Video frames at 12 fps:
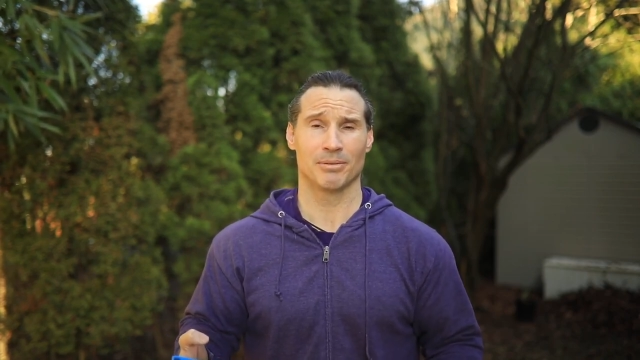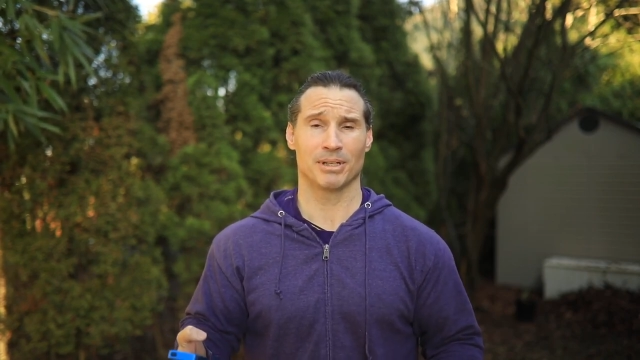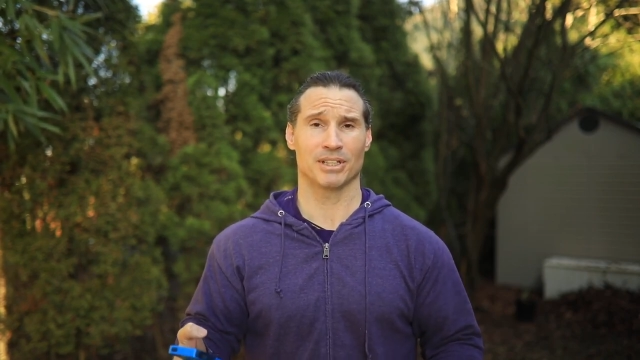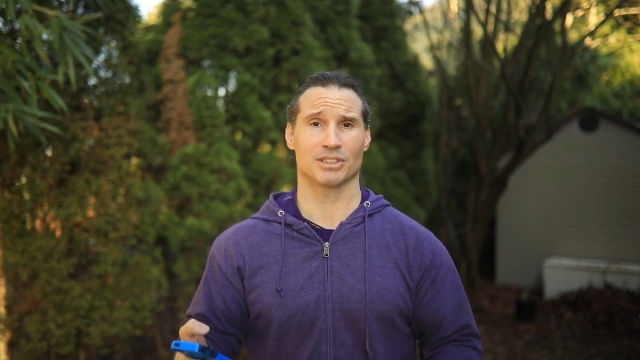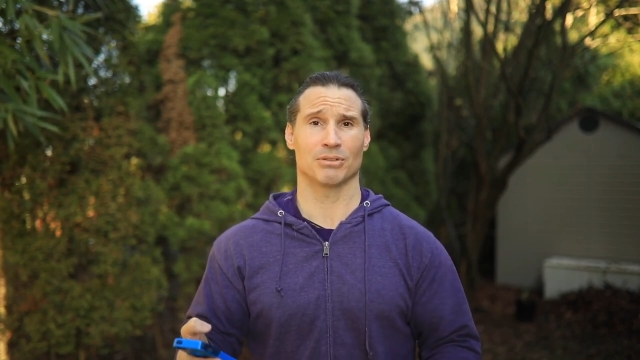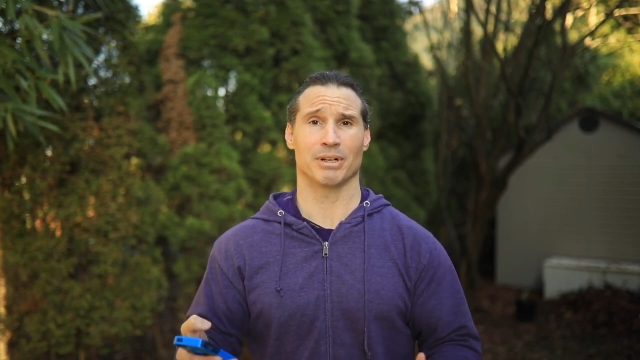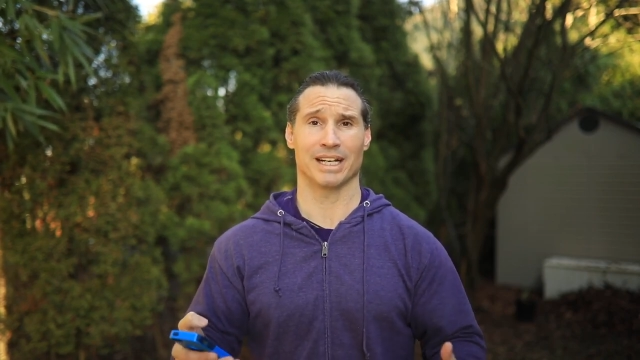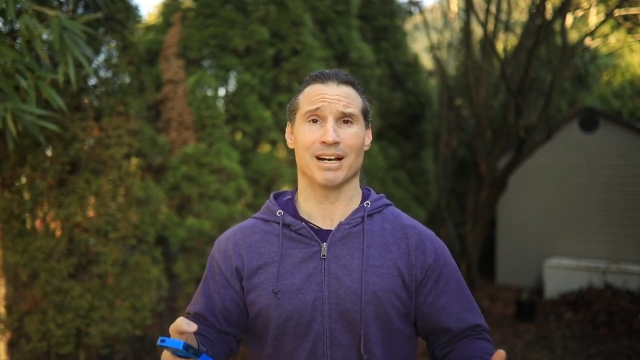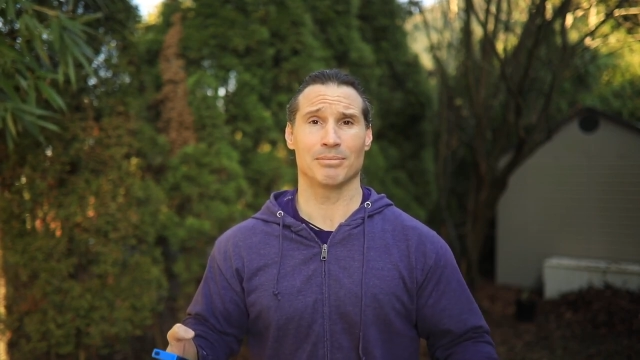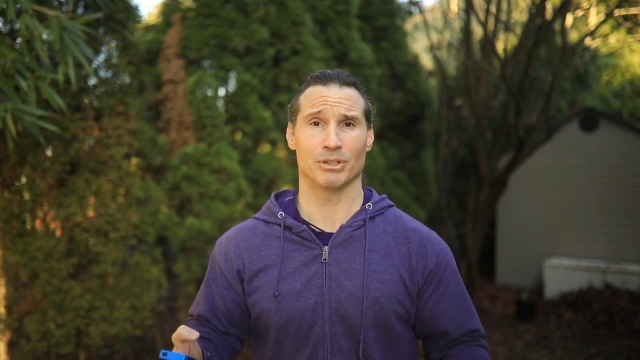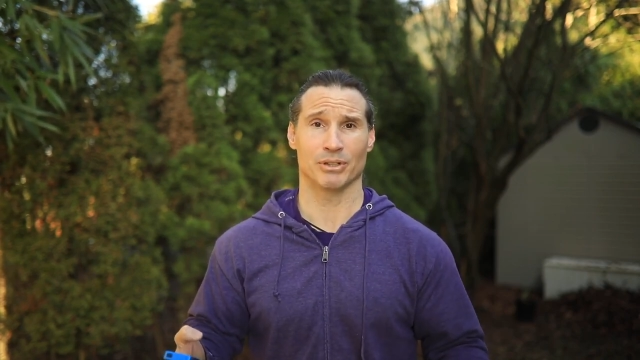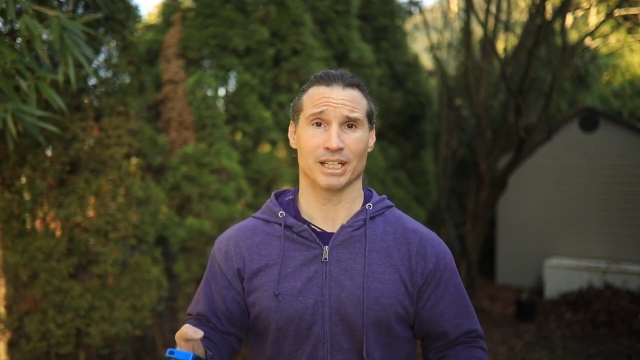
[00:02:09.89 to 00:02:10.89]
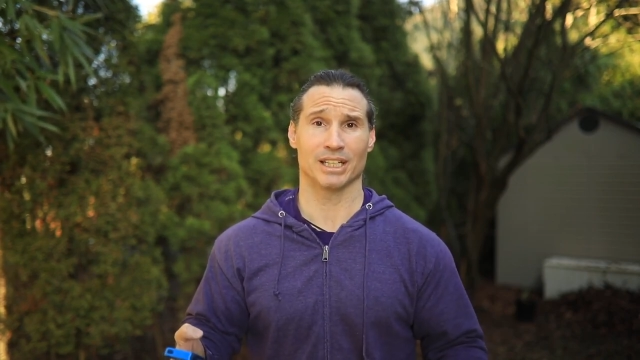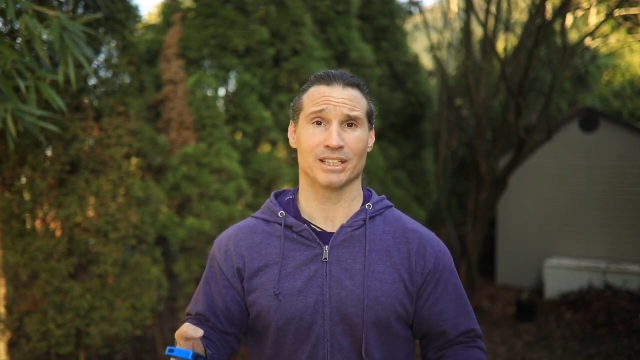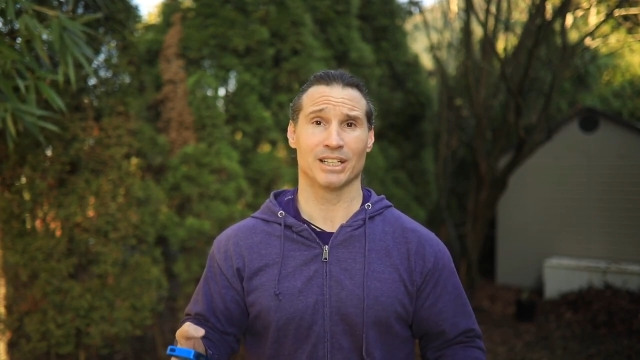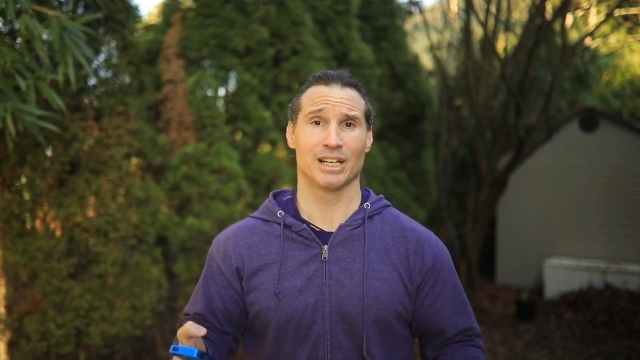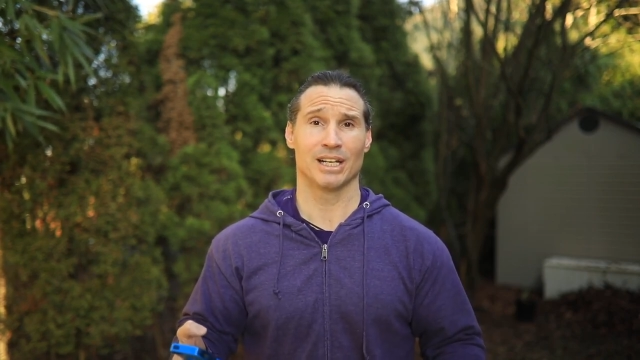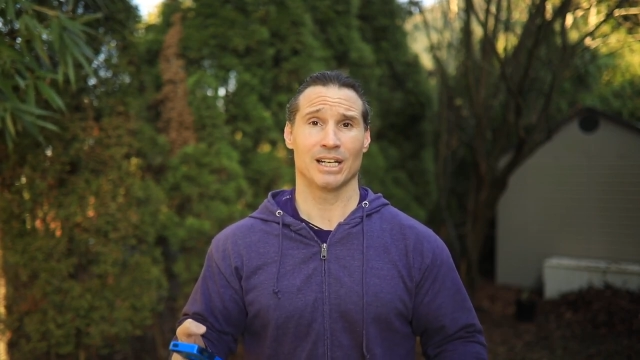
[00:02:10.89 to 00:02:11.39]
Because the way I'm doing
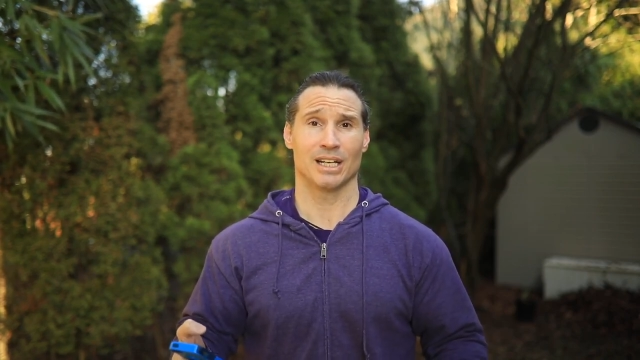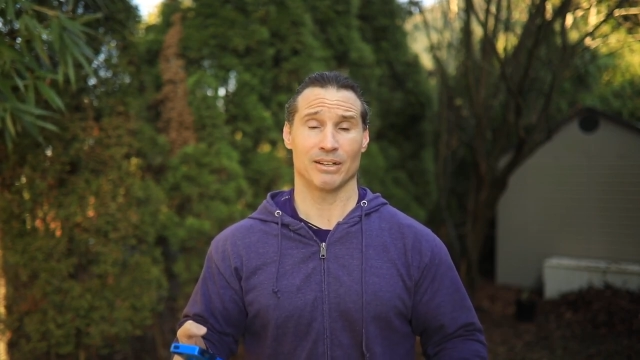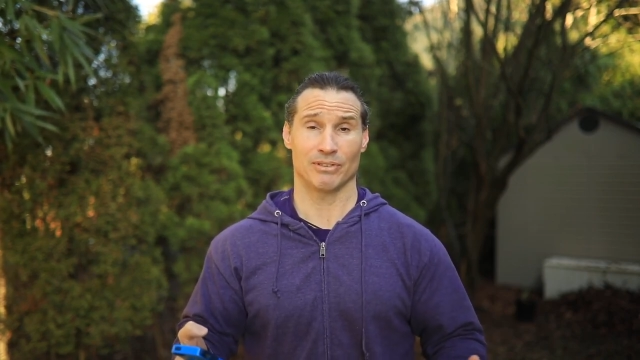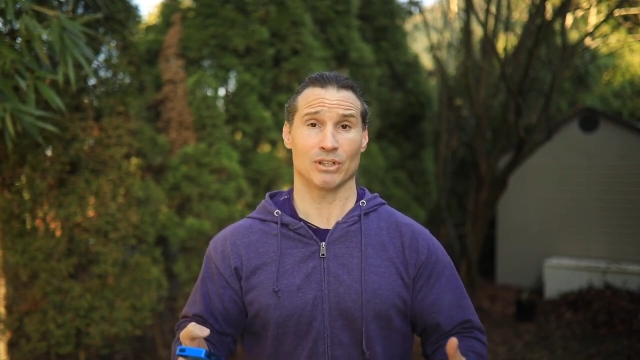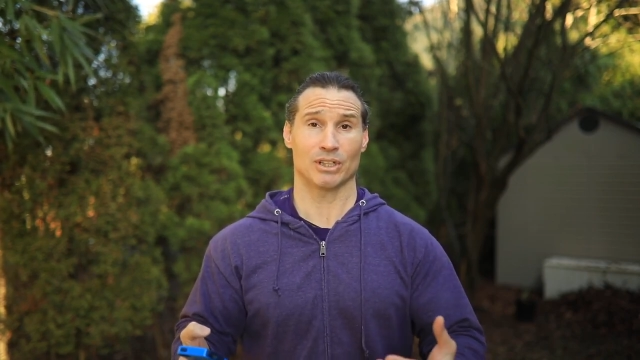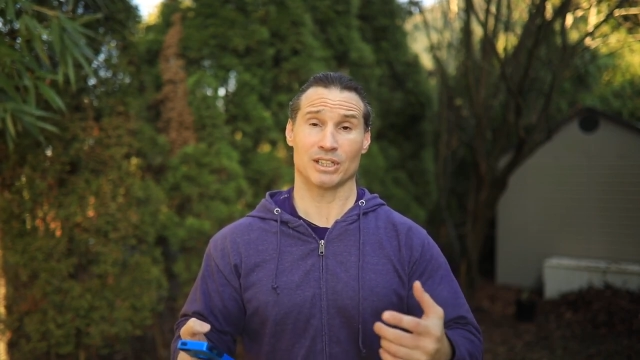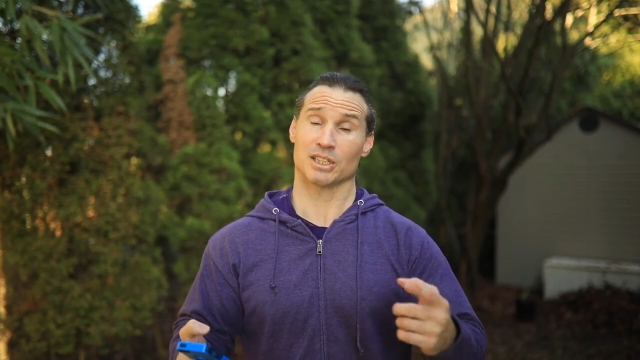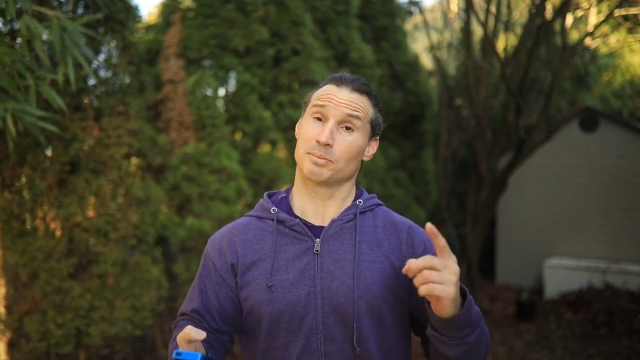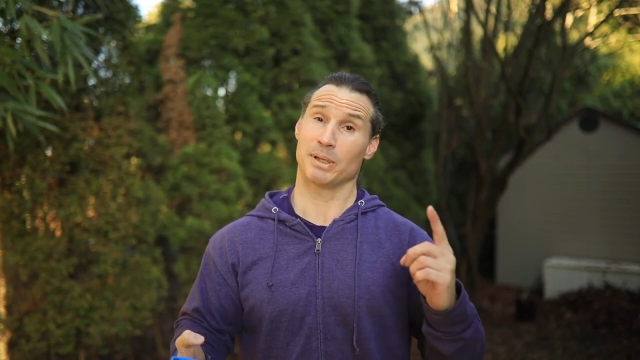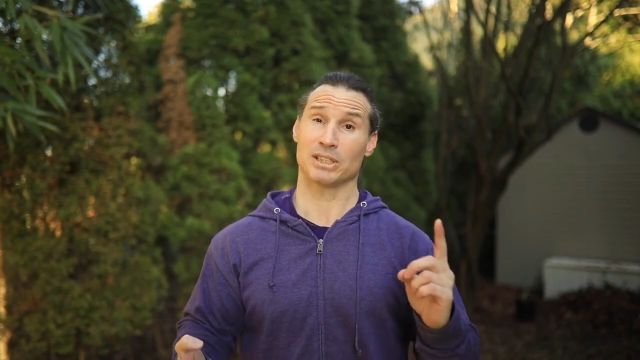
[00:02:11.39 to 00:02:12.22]
it, if you look at this